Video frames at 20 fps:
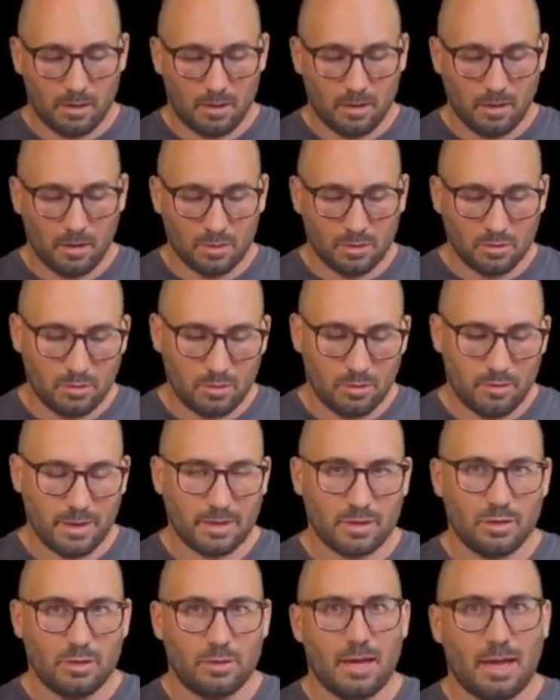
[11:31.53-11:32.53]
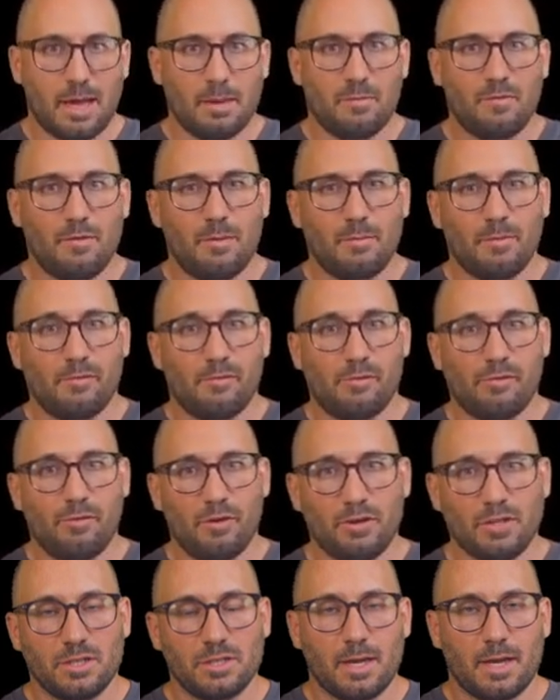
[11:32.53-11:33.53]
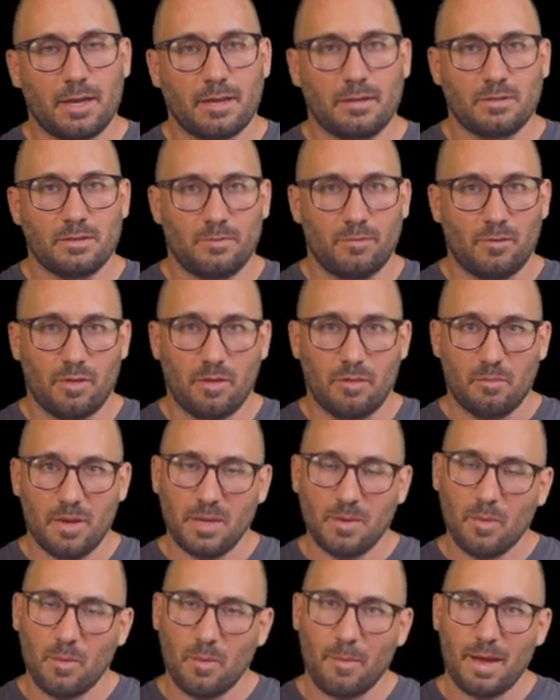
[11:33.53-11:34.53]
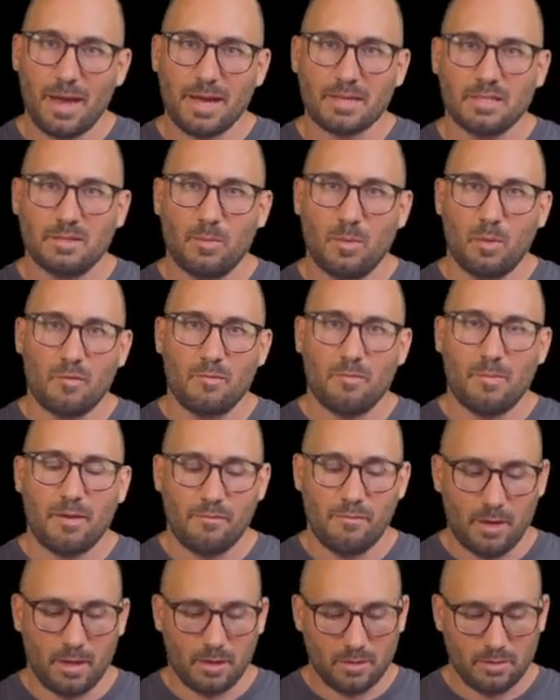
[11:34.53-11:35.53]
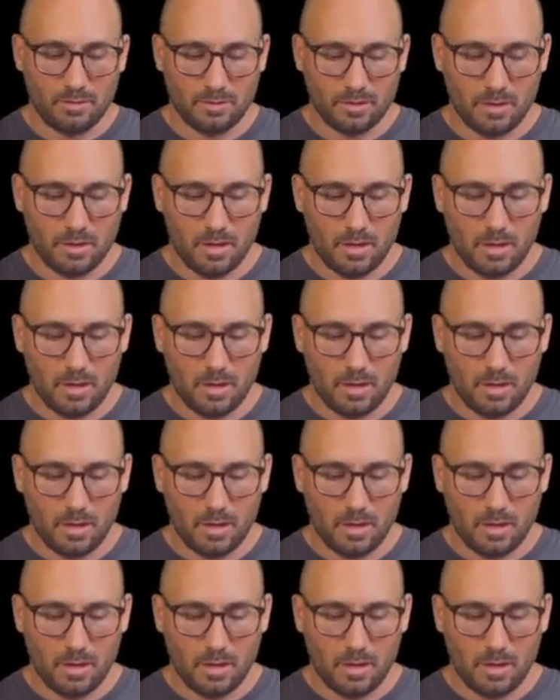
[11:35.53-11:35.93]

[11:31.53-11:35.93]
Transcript: auto correction time frame of 30 seconds for the minimum maximum of my values,